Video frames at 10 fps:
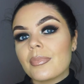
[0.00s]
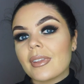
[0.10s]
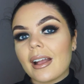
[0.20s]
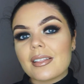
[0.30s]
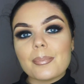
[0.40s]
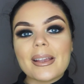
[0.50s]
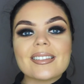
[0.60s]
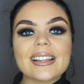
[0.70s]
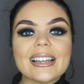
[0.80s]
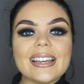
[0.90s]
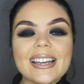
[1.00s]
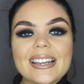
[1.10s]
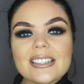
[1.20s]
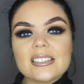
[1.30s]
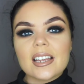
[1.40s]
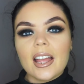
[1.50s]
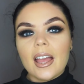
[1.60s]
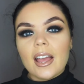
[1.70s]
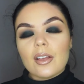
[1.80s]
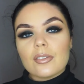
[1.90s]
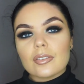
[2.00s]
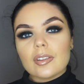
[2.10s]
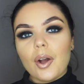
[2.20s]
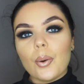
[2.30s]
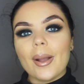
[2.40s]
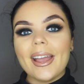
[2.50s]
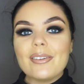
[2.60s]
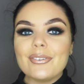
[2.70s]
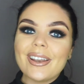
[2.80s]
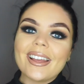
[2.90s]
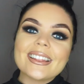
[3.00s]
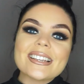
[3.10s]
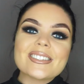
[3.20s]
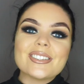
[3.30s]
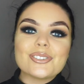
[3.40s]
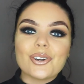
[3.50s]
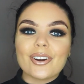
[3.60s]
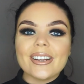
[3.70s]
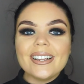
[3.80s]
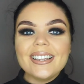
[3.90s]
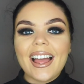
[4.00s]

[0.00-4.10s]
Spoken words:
That's basically it. So if you like this tutorial,